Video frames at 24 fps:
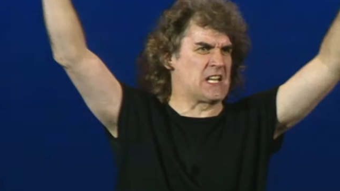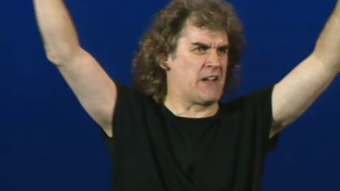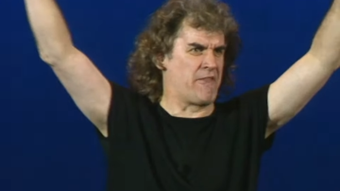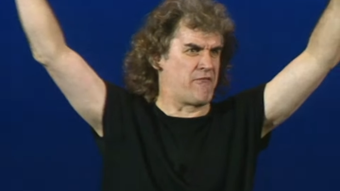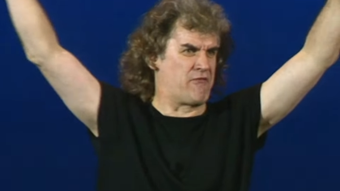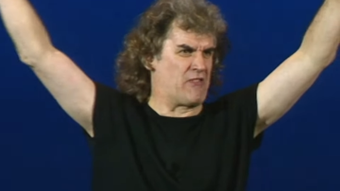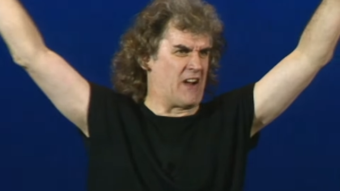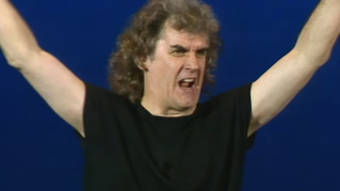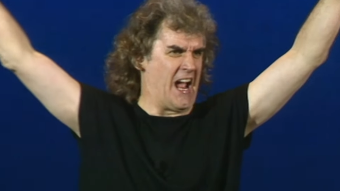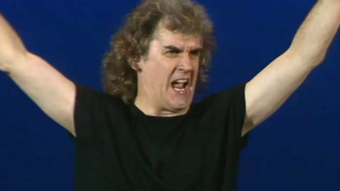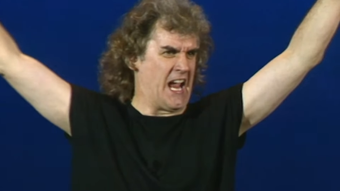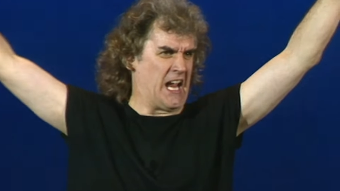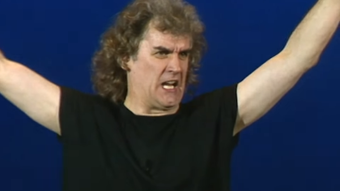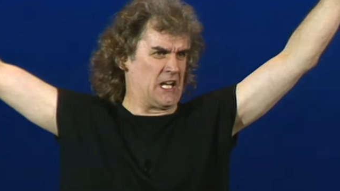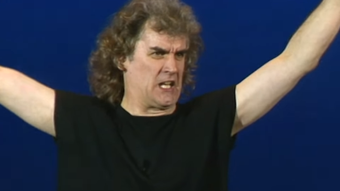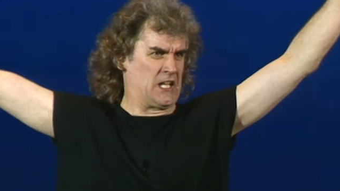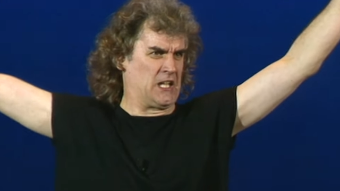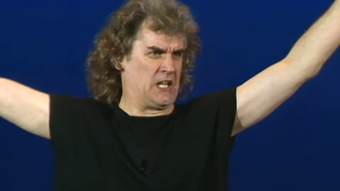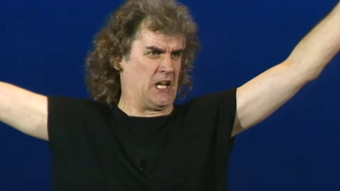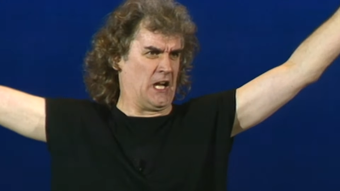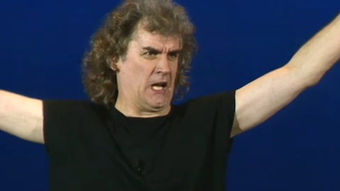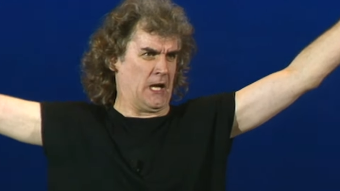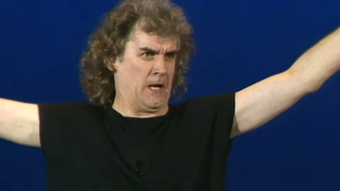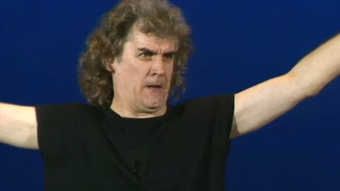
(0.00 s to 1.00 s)
to frighten
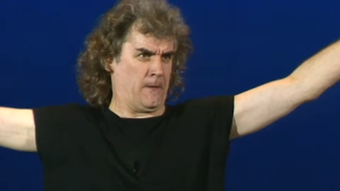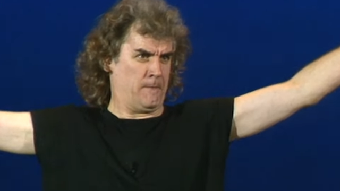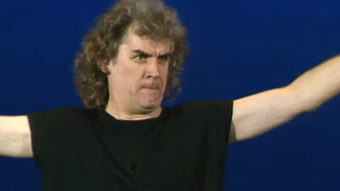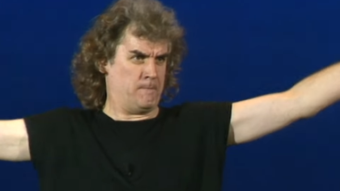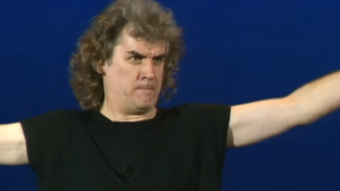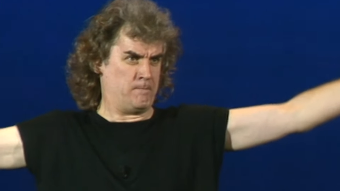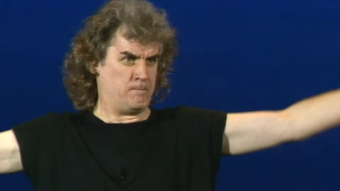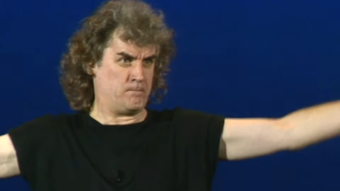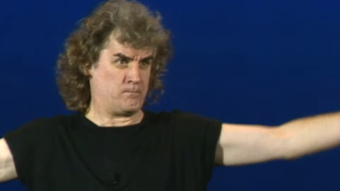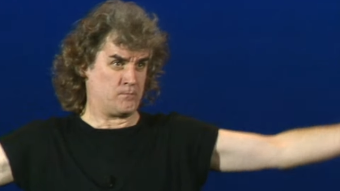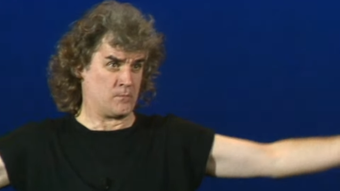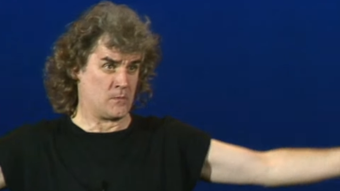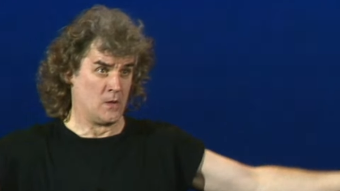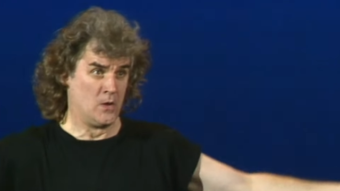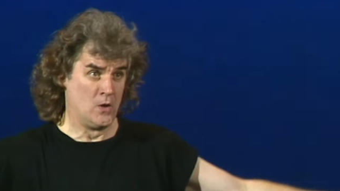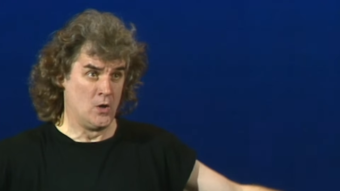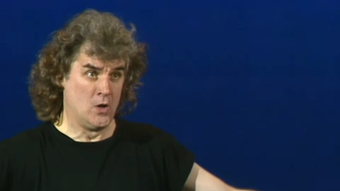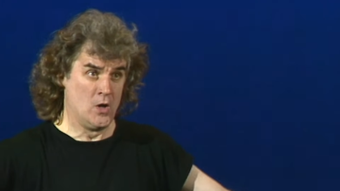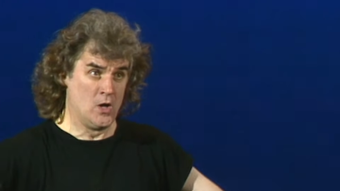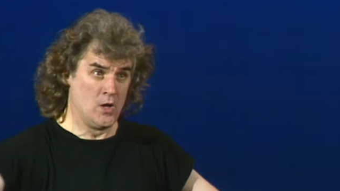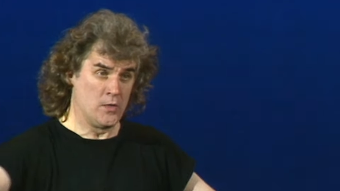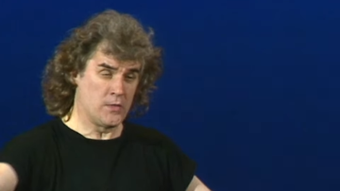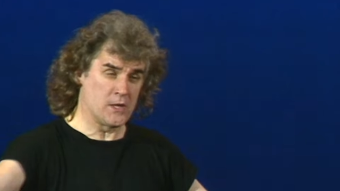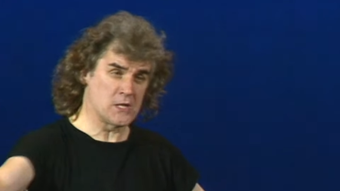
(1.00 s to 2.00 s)
you.
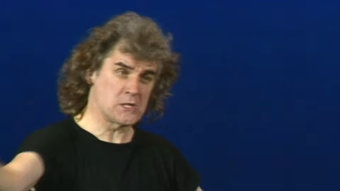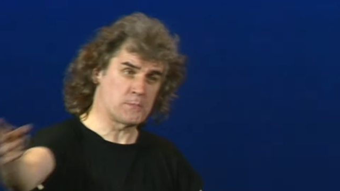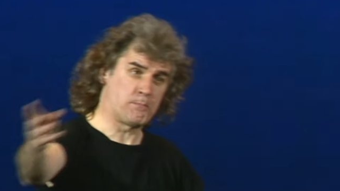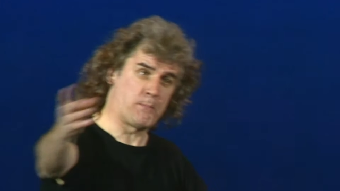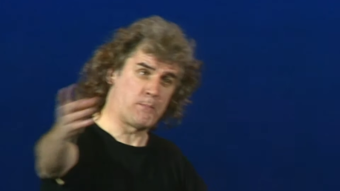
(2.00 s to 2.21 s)
There's